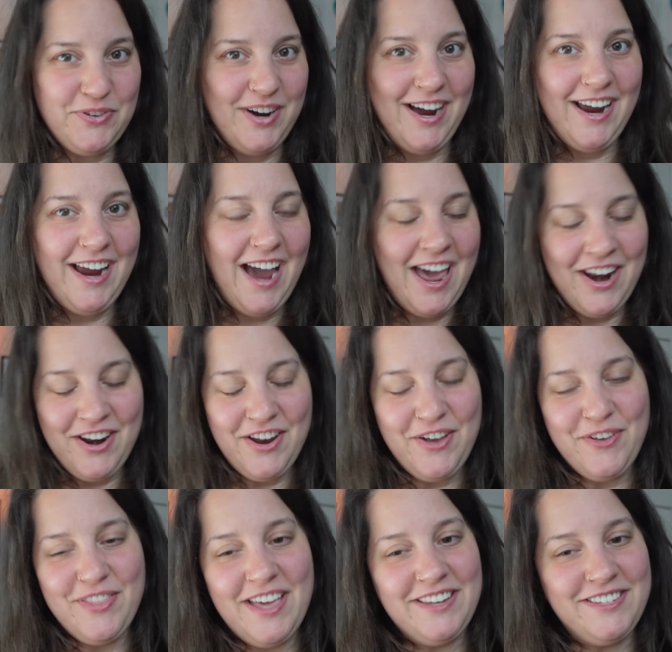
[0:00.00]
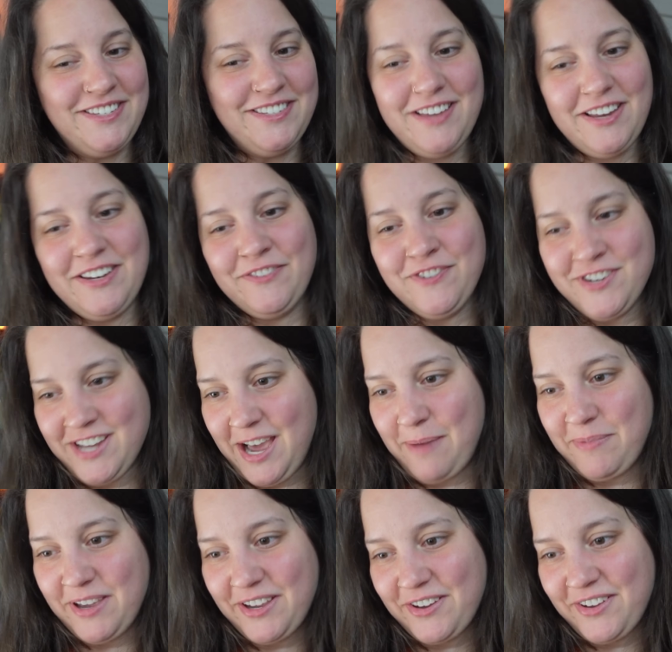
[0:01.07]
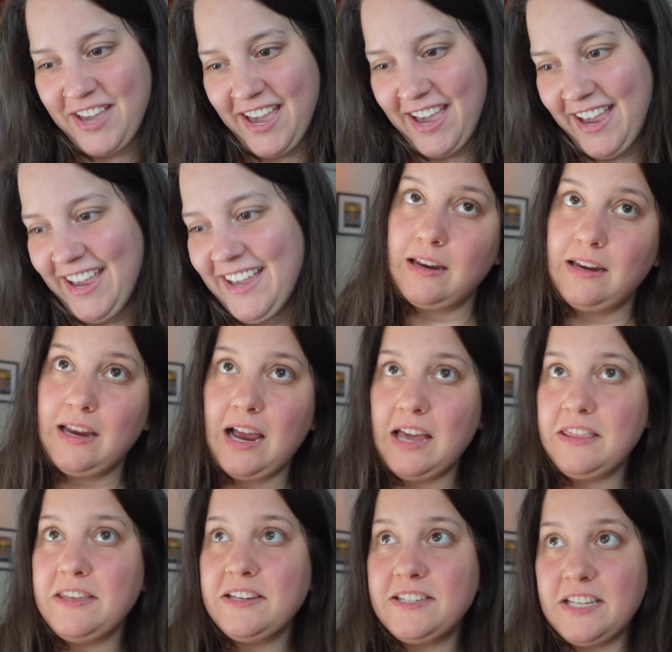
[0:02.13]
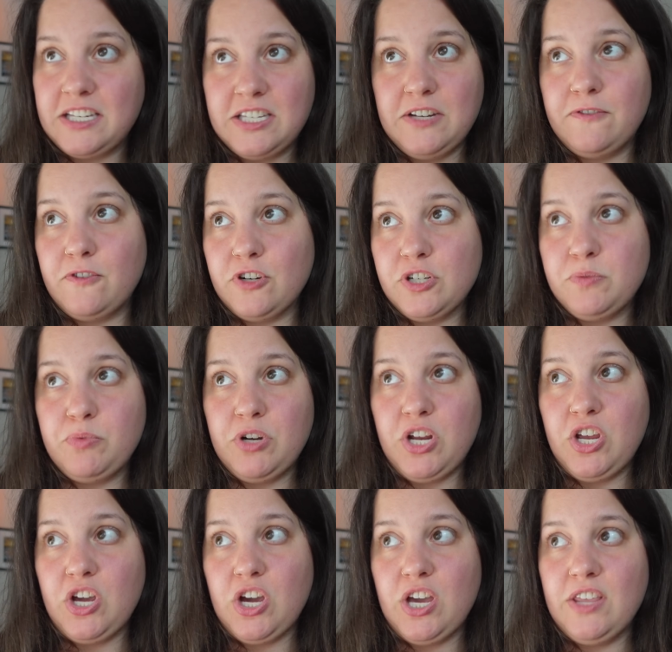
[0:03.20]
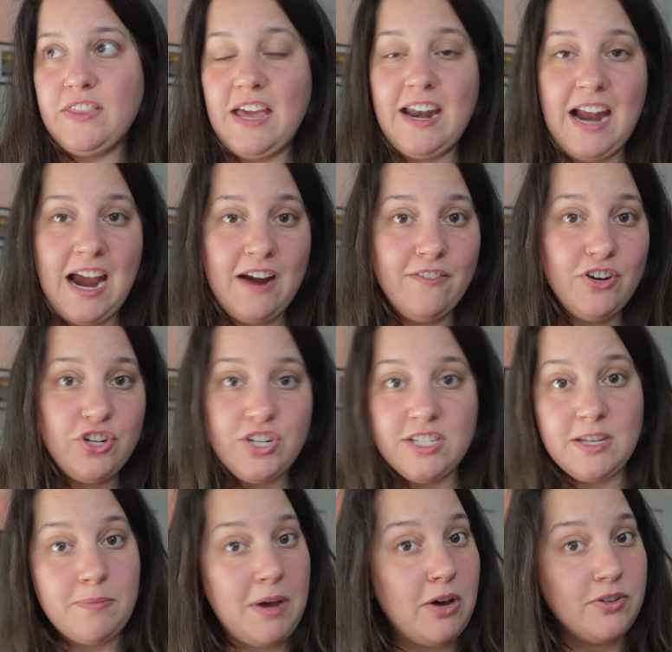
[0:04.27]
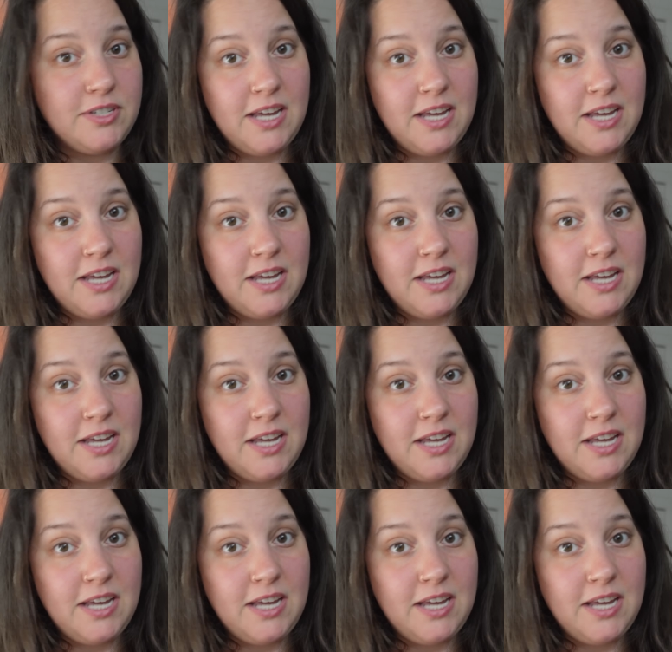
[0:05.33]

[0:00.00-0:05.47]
I? I don't know. That's a different topic, okay? Yeah, I think 64 is pretty good. That average is about